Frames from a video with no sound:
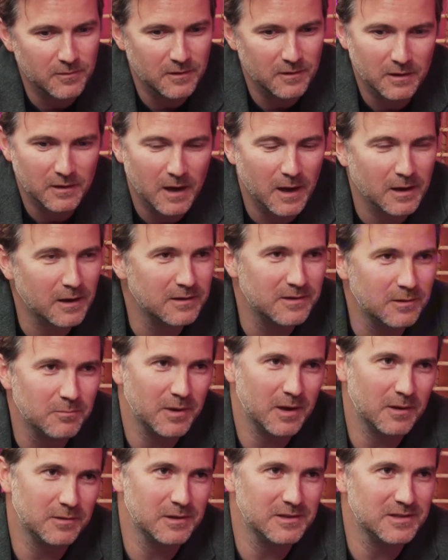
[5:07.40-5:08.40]
Tell us
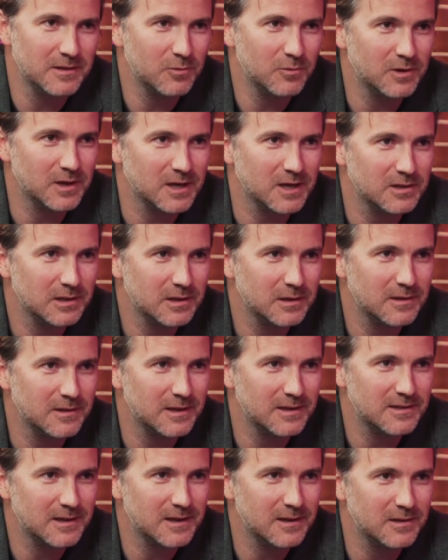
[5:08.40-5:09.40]
about the simulation.
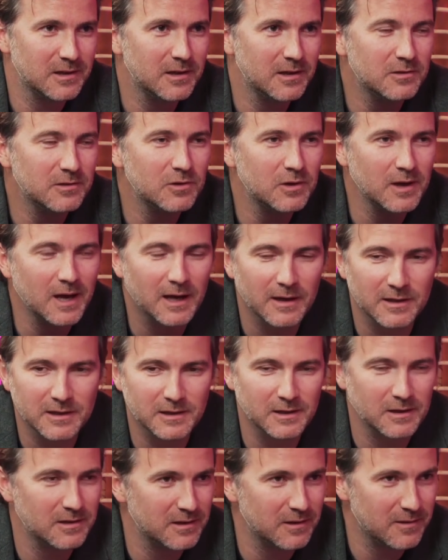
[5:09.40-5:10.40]
It's an industrial
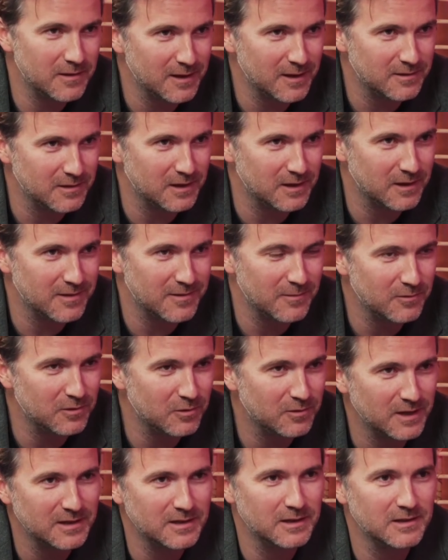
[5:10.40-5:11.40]
accident, that thing. You
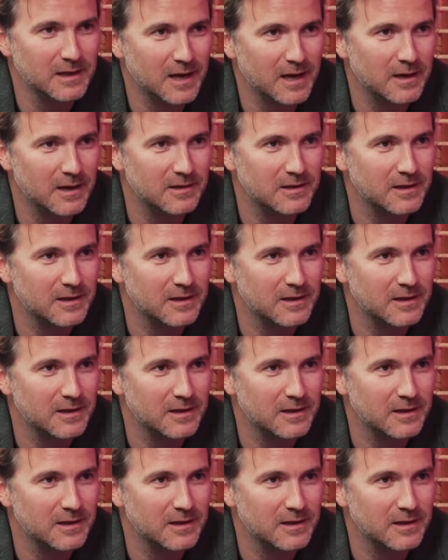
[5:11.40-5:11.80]
need to tell us